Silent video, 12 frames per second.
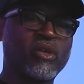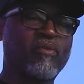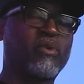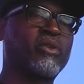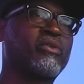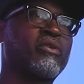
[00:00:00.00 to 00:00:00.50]

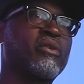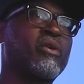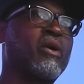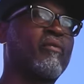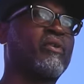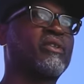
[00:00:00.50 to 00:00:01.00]
for for,
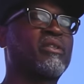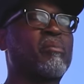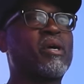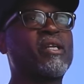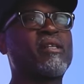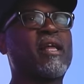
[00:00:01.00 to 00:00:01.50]
for
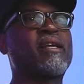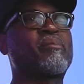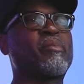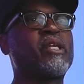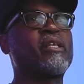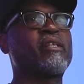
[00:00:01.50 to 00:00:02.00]
somebody like
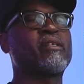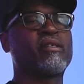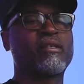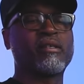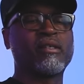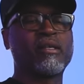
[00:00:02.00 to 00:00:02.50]
me,
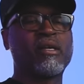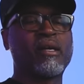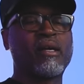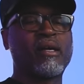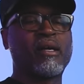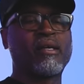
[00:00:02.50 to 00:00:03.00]

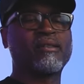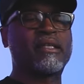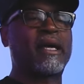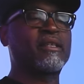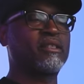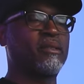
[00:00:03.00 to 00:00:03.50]
it's
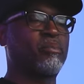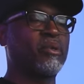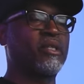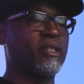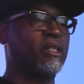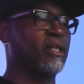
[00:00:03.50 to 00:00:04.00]
actually
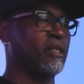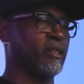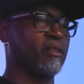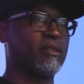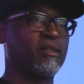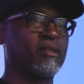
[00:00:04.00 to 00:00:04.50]
pretty good.